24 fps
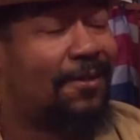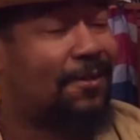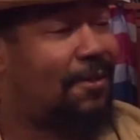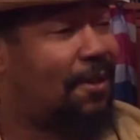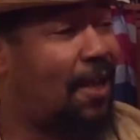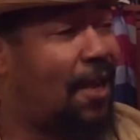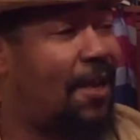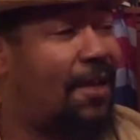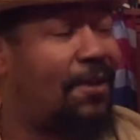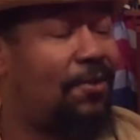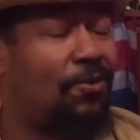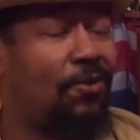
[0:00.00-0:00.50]

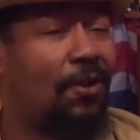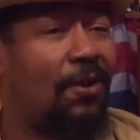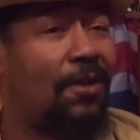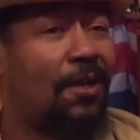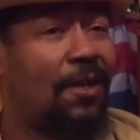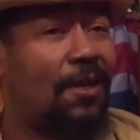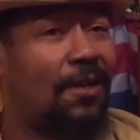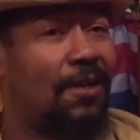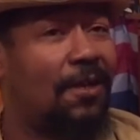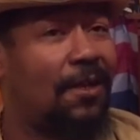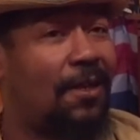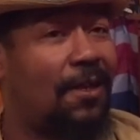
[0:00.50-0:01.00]
Like, you know,
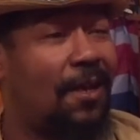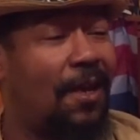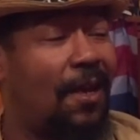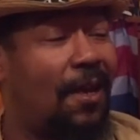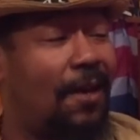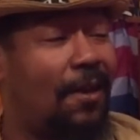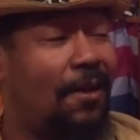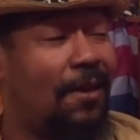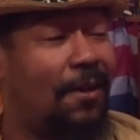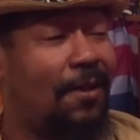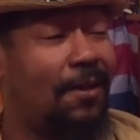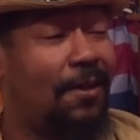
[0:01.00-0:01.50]
they look like,
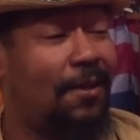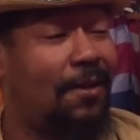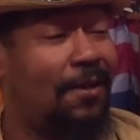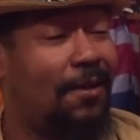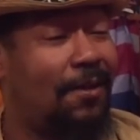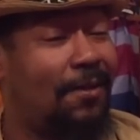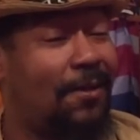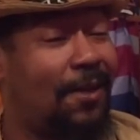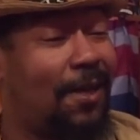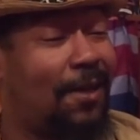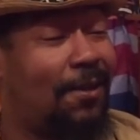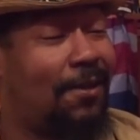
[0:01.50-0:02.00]

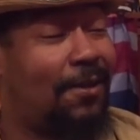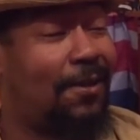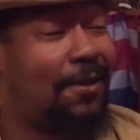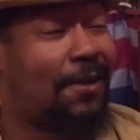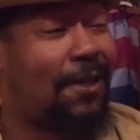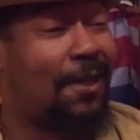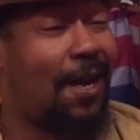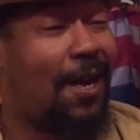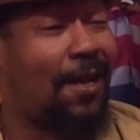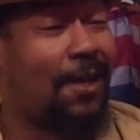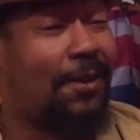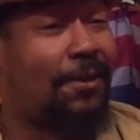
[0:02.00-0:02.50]
oh, they're gonna
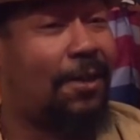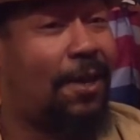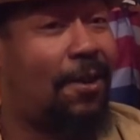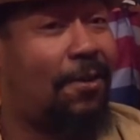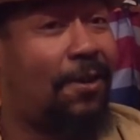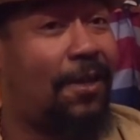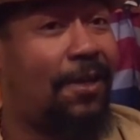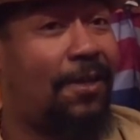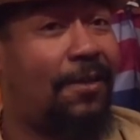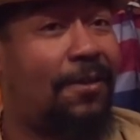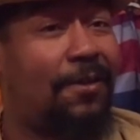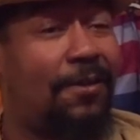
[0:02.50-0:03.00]
think I
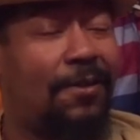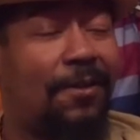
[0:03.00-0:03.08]
condone it.